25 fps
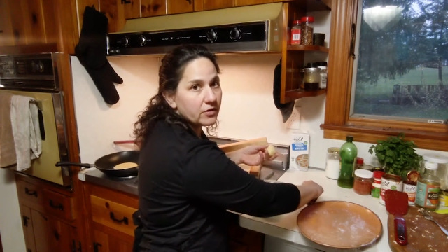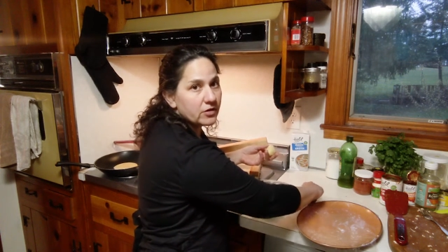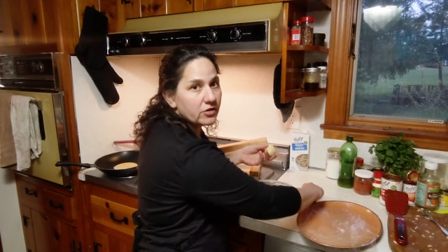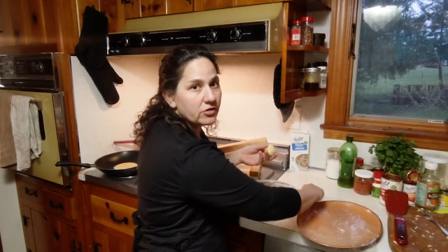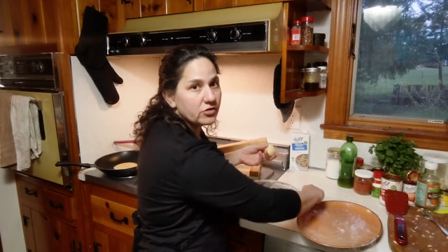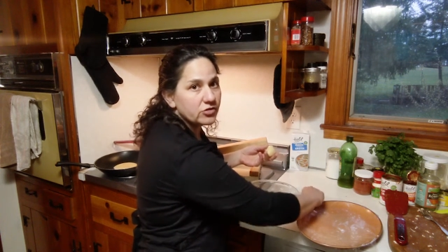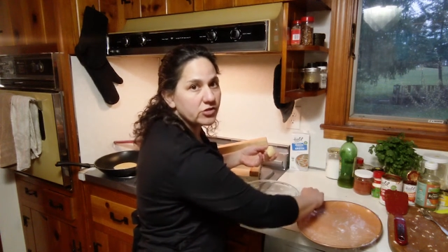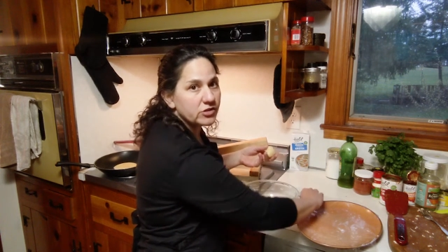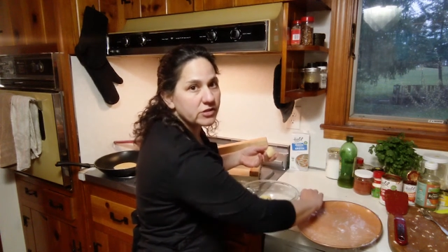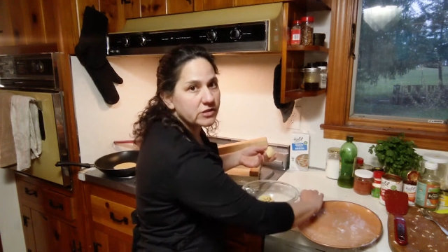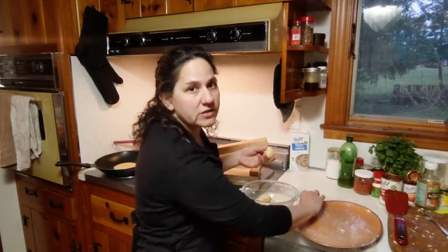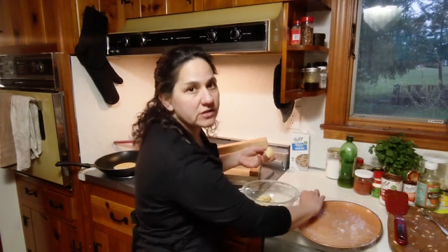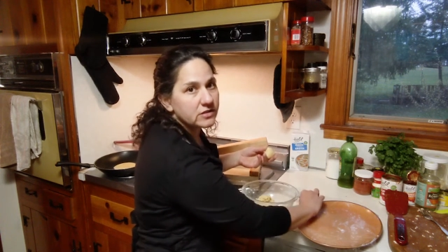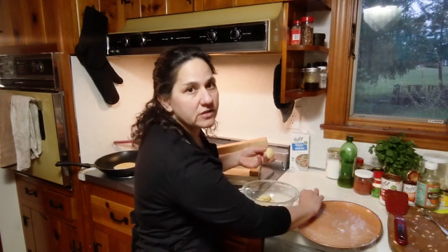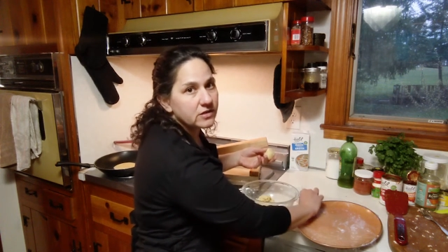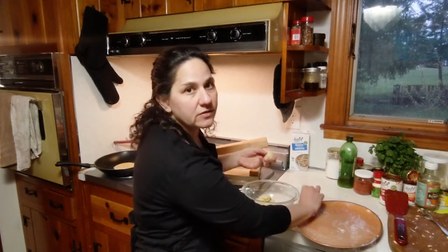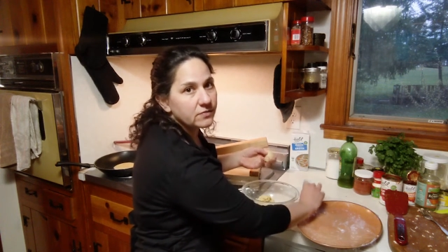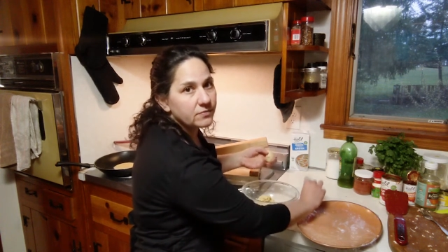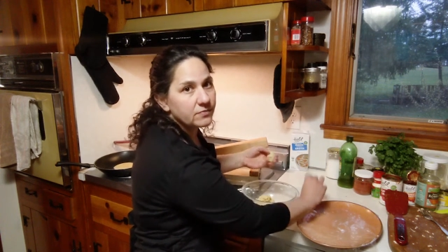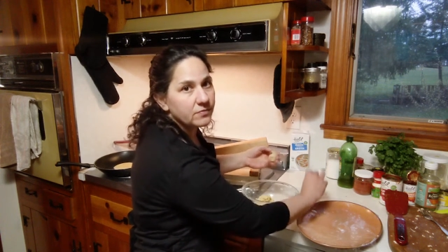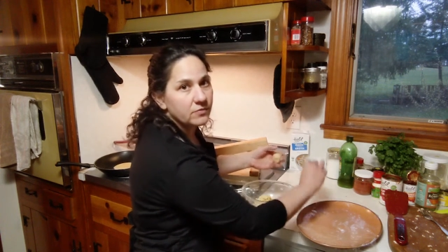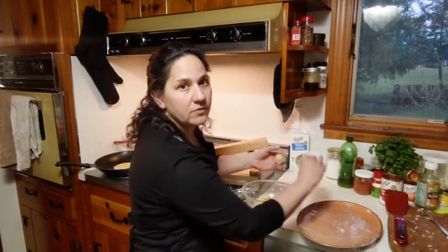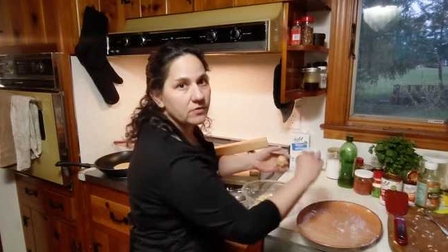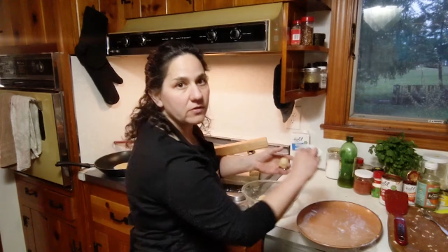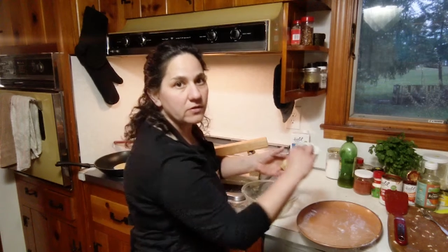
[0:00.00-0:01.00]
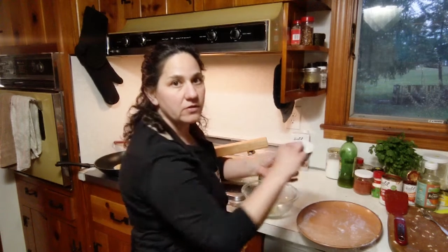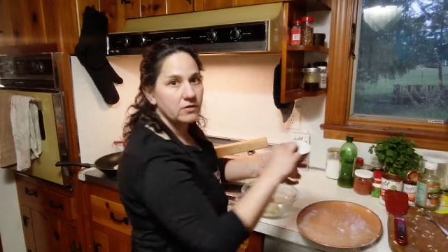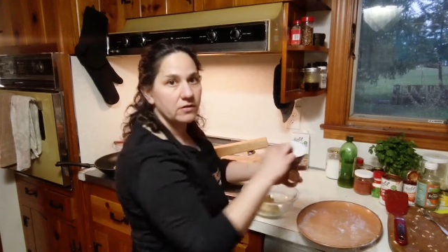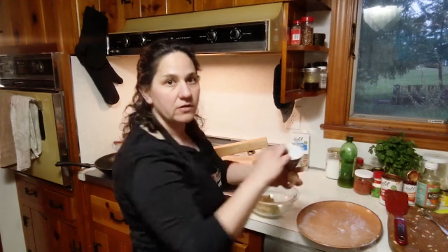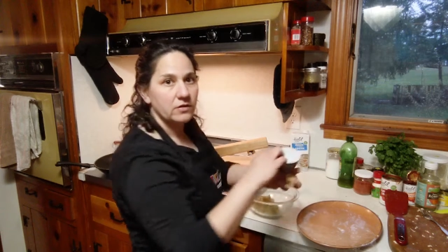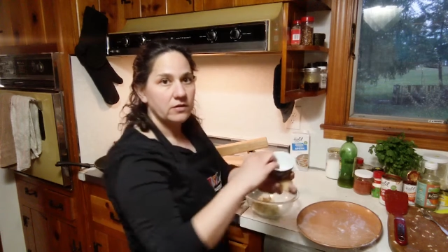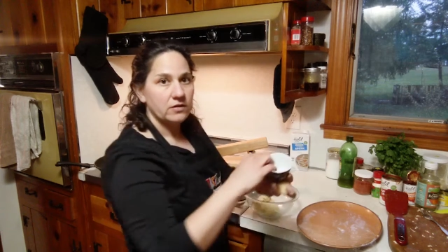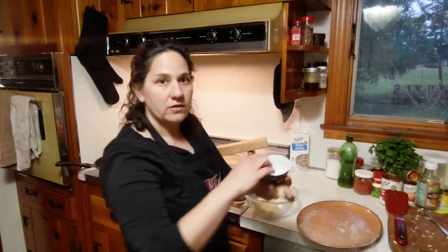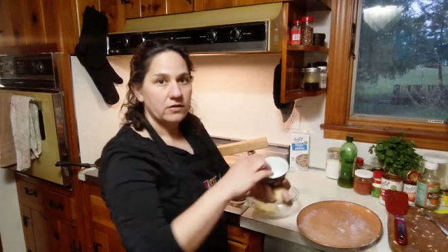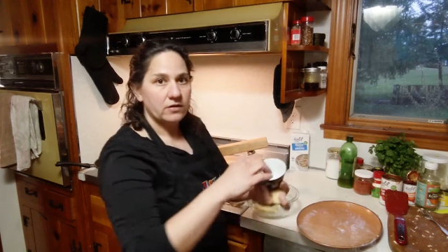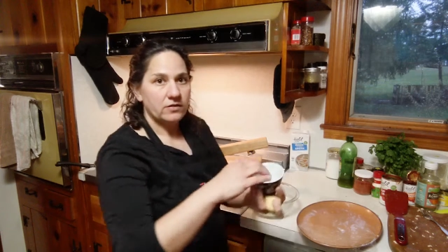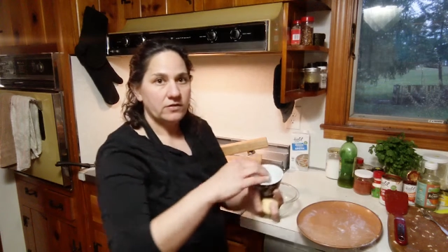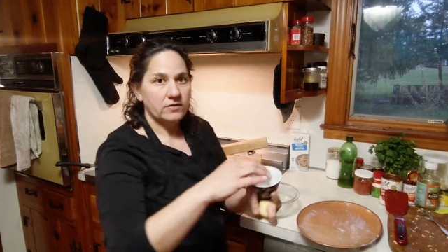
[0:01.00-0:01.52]
Just
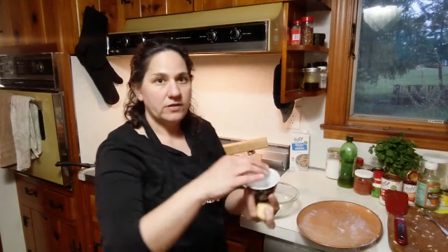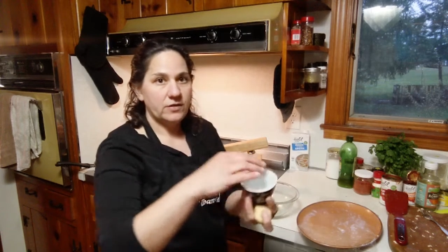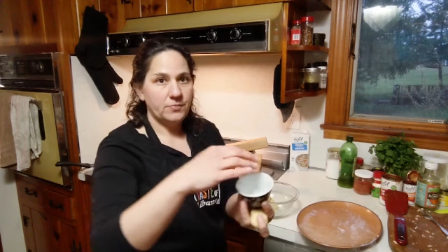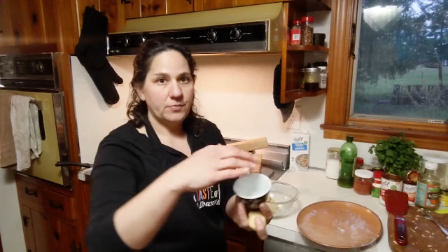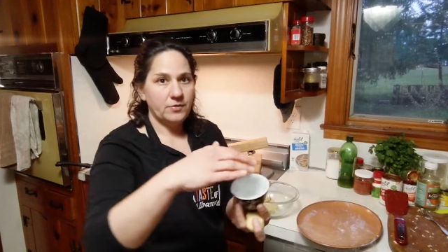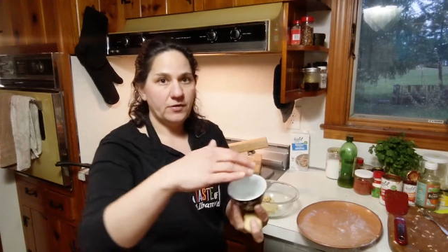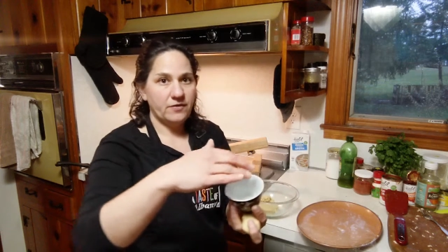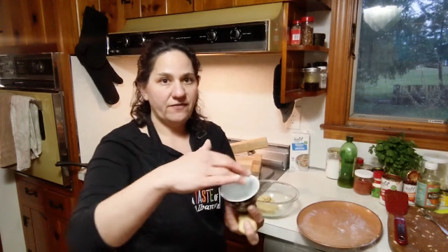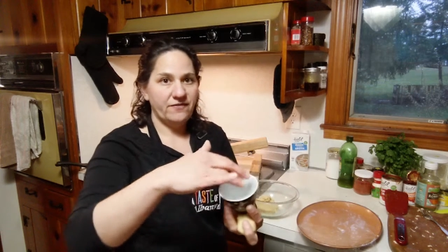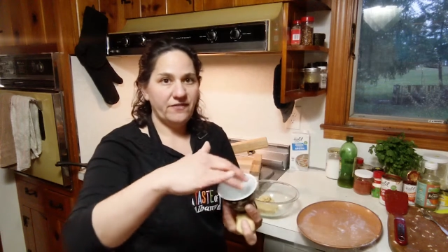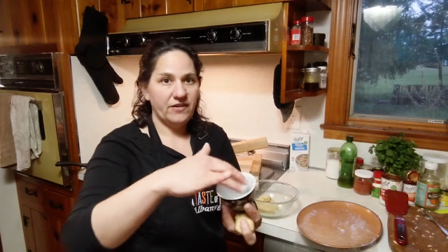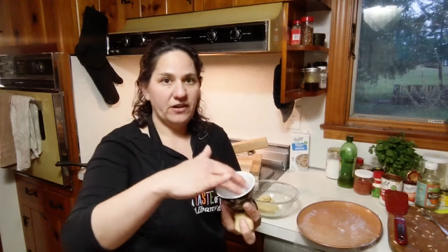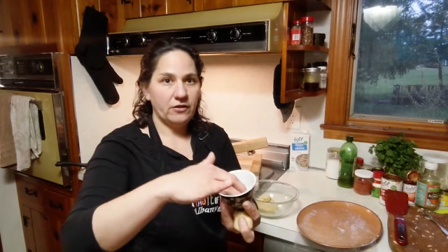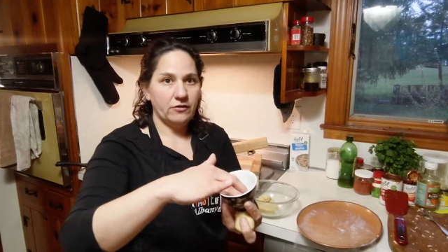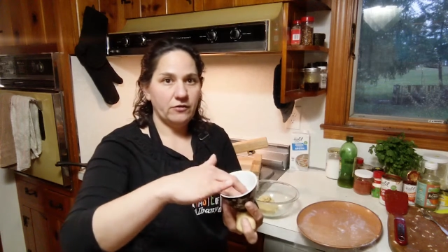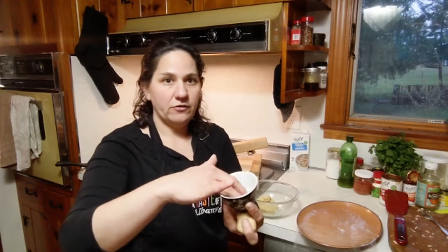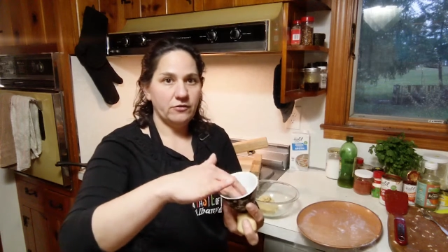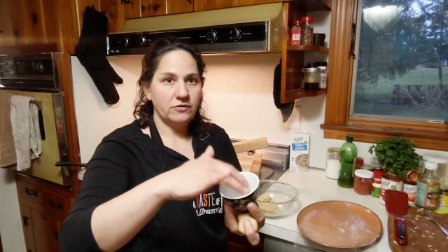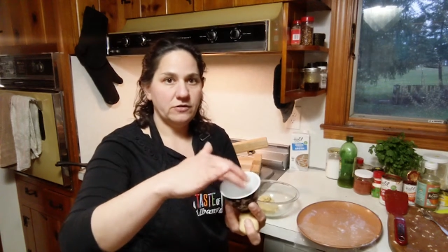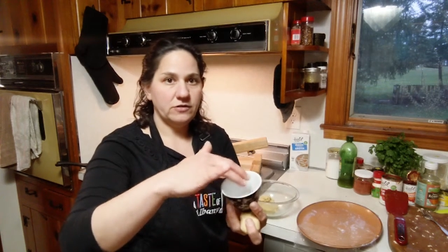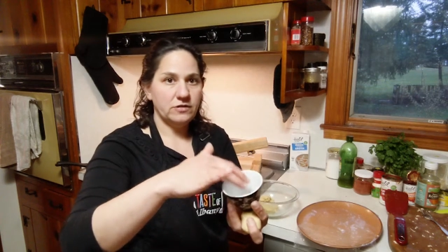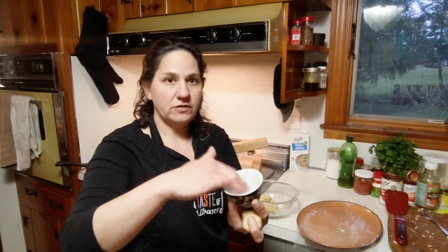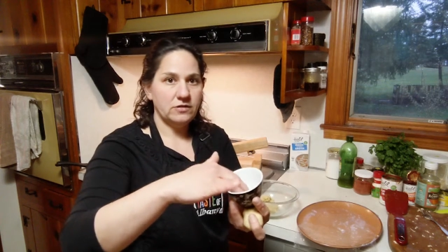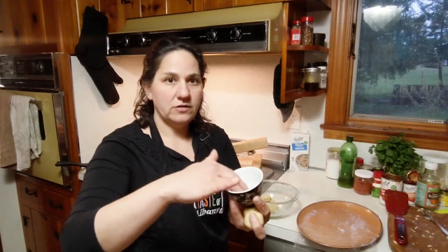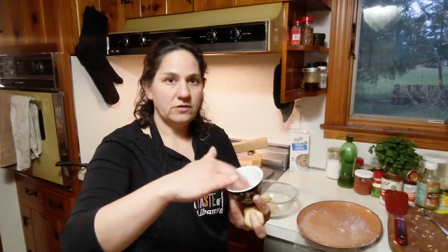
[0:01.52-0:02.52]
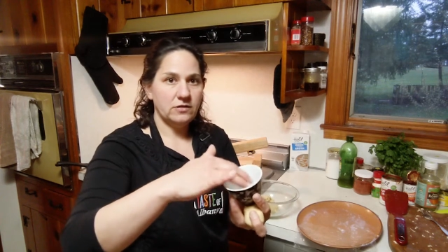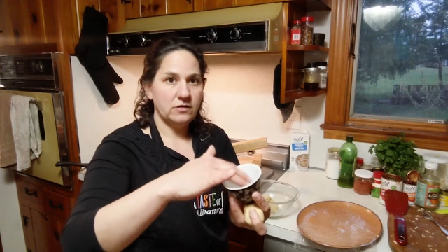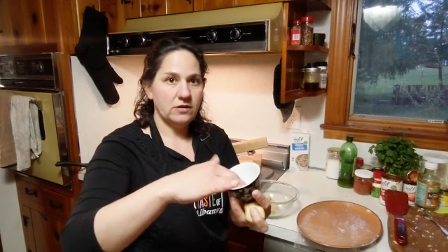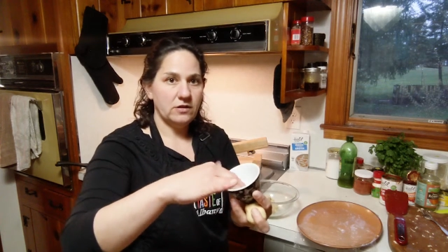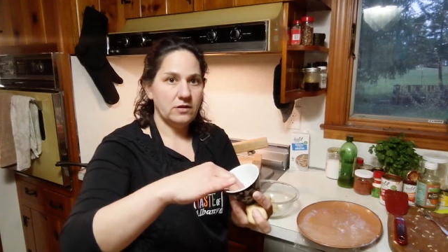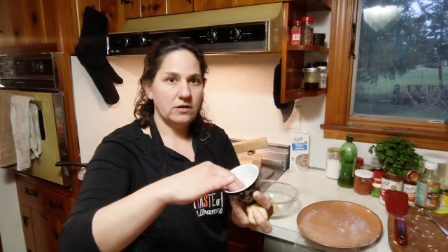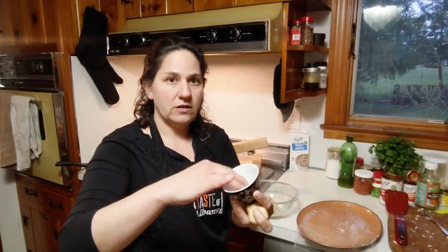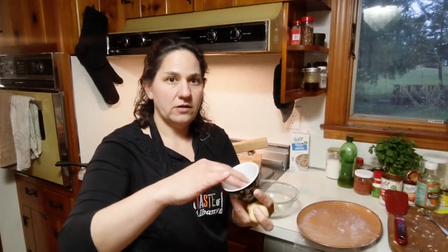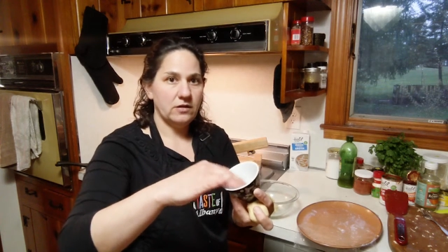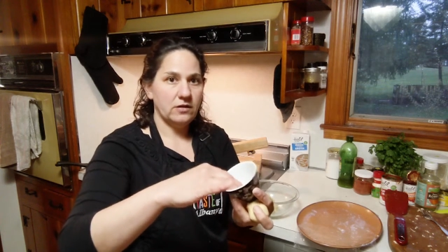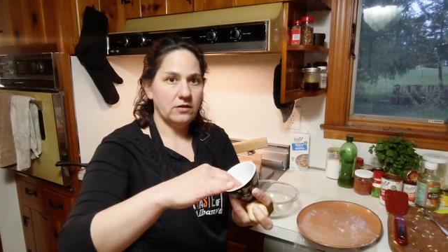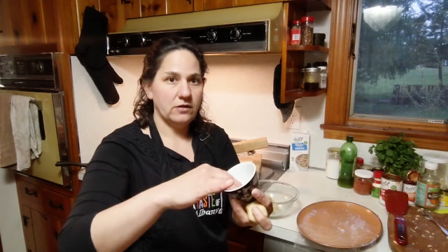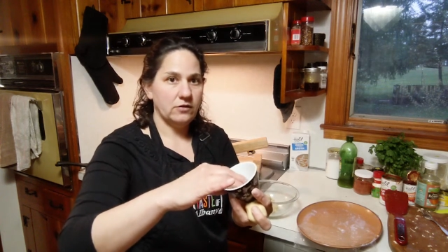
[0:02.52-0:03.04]
dip your fingers in
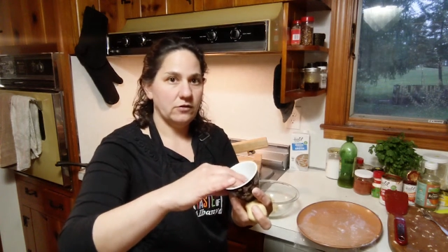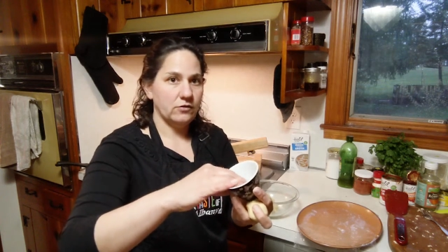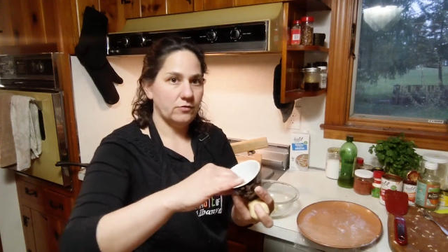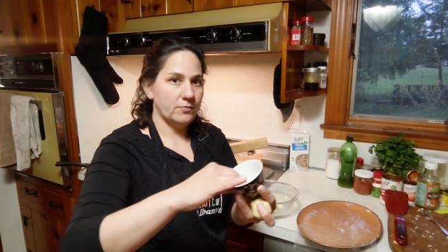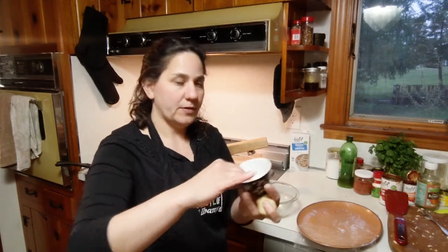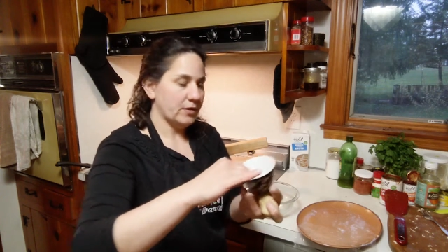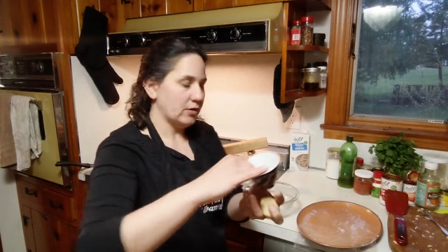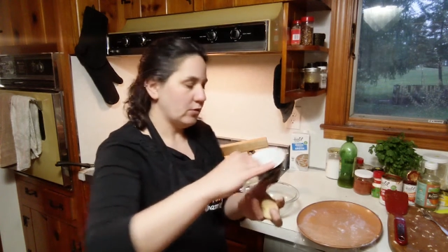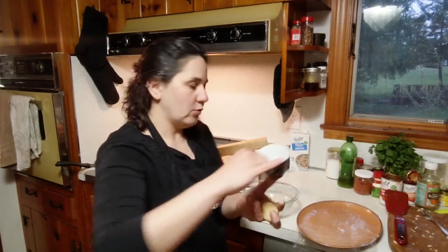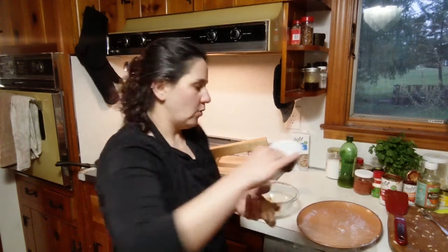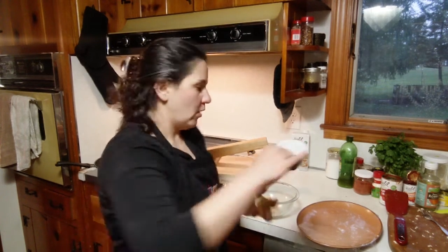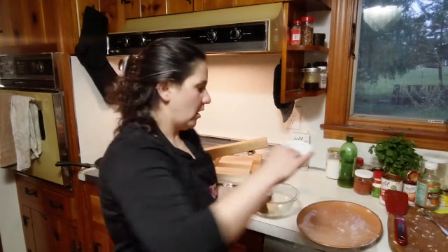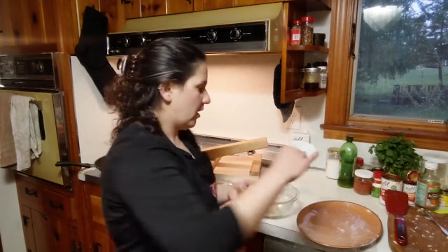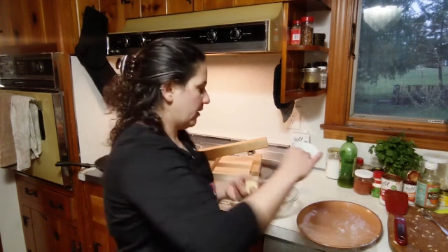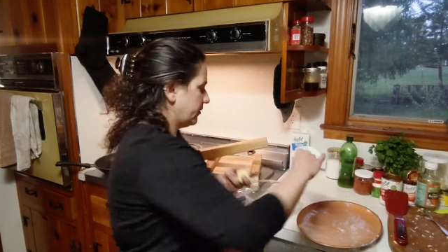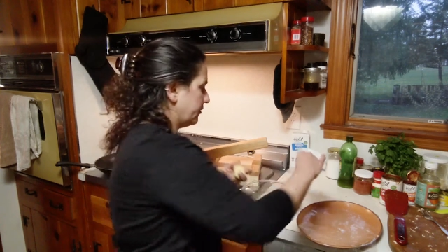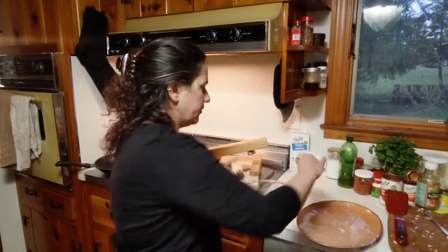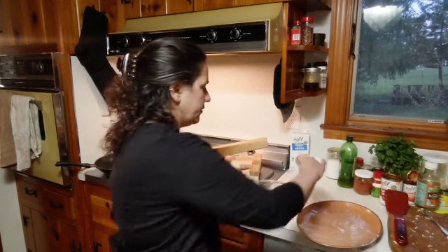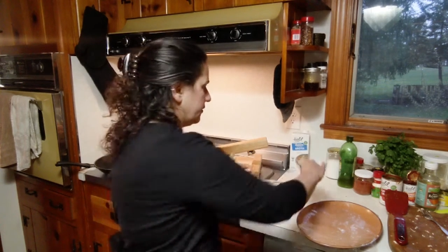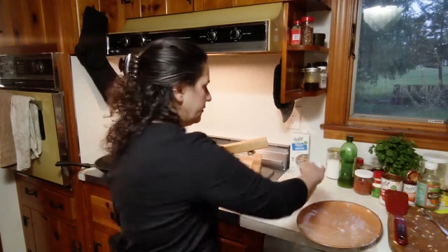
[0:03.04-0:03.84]
a little bit of water